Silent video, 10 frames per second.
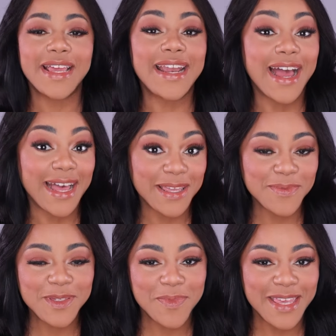And I
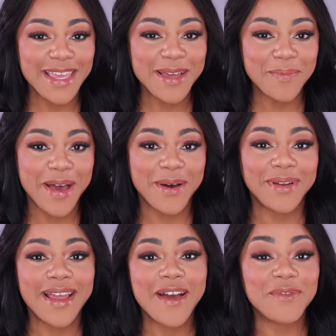am speaking
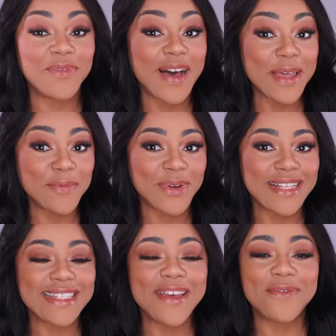about
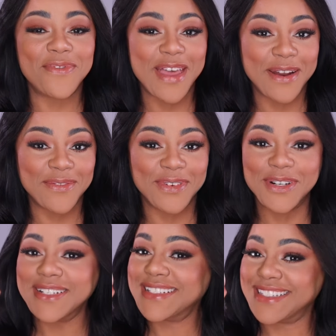Vibrant
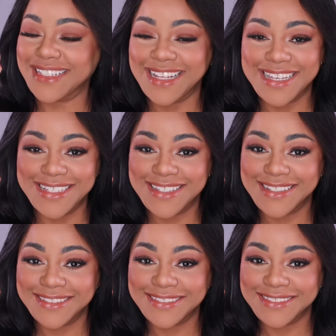Vetiver Delight.